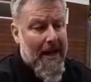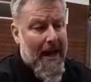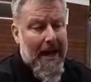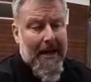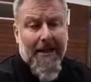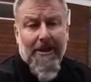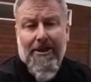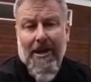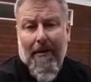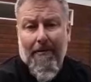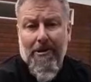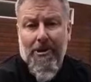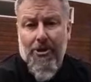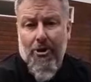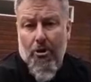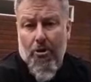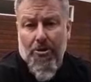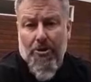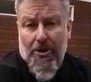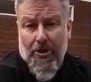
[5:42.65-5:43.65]
Any damage
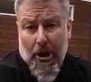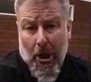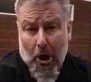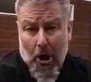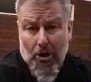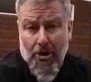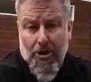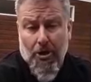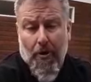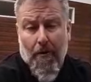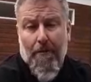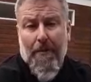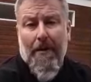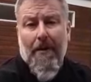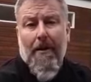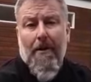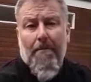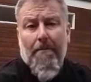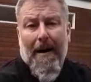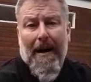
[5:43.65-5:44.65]
caused to the hot tub
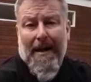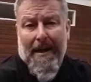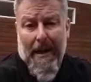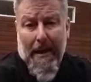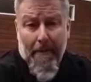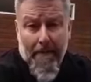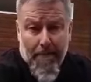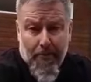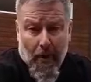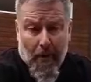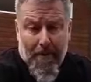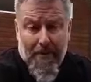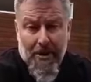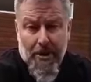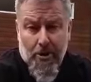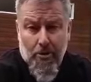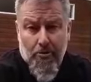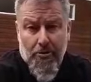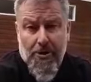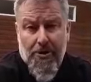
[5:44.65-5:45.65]
by improper
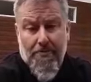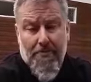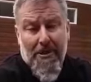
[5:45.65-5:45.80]
use,